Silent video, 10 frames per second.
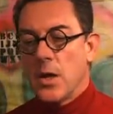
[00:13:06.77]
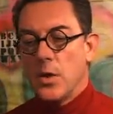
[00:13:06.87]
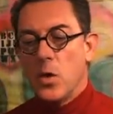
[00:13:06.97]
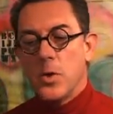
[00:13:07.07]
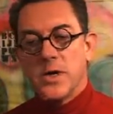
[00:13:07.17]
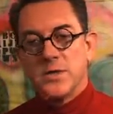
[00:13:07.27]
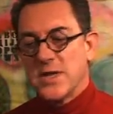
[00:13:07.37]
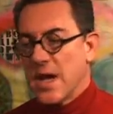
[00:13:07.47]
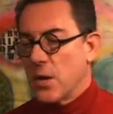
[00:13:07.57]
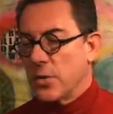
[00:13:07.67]
No one in
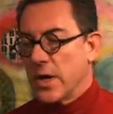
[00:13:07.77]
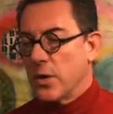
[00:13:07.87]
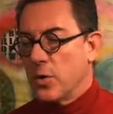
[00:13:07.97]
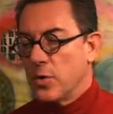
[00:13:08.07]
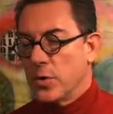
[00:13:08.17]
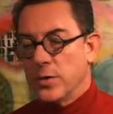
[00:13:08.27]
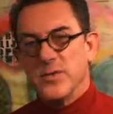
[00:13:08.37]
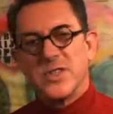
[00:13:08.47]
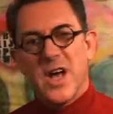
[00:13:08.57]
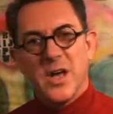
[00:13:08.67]
town had heard of
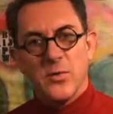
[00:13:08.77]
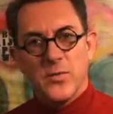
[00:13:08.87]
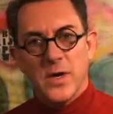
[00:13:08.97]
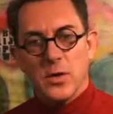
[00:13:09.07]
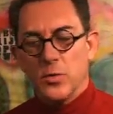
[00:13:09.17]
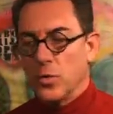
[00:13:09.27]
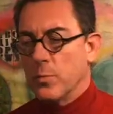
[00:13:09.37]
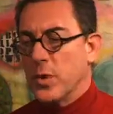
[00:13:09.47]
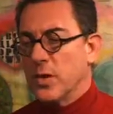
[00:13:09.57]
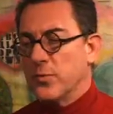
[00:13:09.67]
Seinfeld or
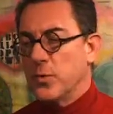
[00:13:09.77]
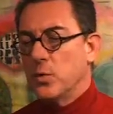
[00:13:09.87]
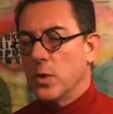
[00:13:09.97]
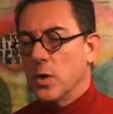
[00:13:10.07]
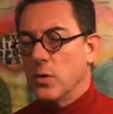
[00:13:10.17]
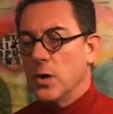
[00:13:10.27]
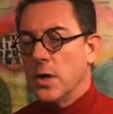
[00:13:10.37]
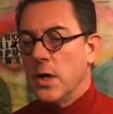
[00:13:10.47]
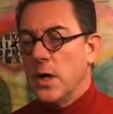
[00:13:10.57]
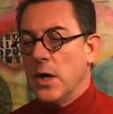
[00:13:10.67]
Buttafuoco.
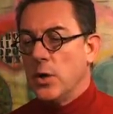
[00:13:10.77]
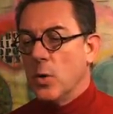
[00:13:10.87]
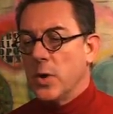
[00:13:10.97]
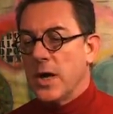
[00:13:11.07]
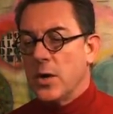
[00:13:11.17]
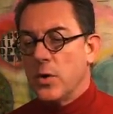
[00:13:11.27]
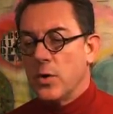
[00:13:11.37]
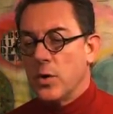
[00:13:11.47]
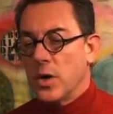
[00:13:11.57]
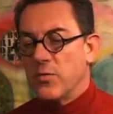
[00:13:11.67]
No one had
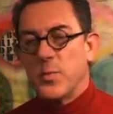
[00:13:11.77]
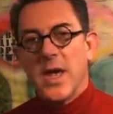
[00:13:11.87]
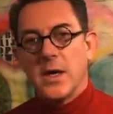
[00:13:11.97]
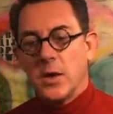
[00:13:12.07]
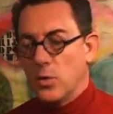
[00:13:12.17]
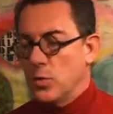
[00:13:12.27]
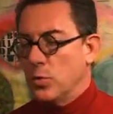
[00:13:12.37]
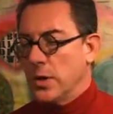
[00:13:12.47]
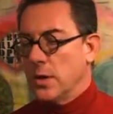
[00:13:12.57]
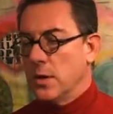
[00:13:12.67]
heard of Peggy
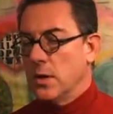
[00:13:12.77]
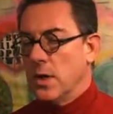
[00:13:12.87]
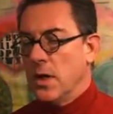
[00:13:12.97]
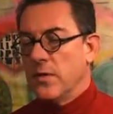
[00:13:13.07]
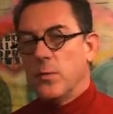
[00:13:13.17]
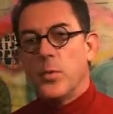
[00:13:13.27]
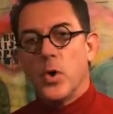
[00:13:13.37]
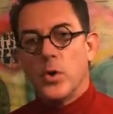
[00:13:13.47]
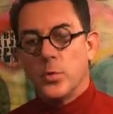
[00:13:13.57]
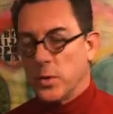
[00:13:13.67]
Noonan, the
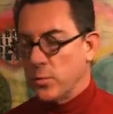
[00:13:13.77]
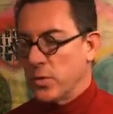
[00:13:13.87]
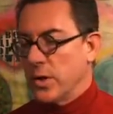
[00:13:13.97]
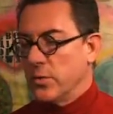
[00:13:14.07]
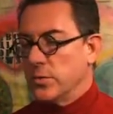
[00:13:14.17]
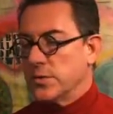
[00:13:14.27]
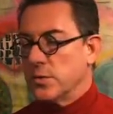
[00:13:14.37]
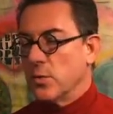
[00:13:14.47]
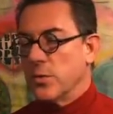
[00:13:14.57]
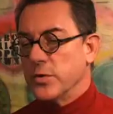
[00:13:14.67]
Baldwin
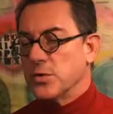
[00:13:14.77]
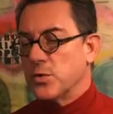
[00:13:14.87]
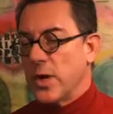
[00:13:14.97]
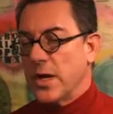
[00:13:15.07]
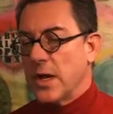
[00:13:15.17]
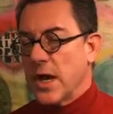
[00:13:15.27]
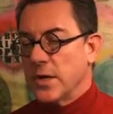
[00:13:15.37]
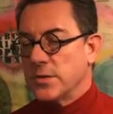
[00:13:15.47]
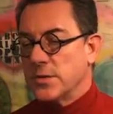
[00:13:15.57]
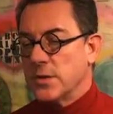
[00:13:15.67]
brothers, or the Stray
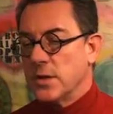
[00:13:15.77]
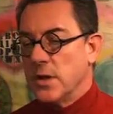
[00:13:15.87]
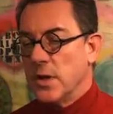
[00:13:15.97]
Cats.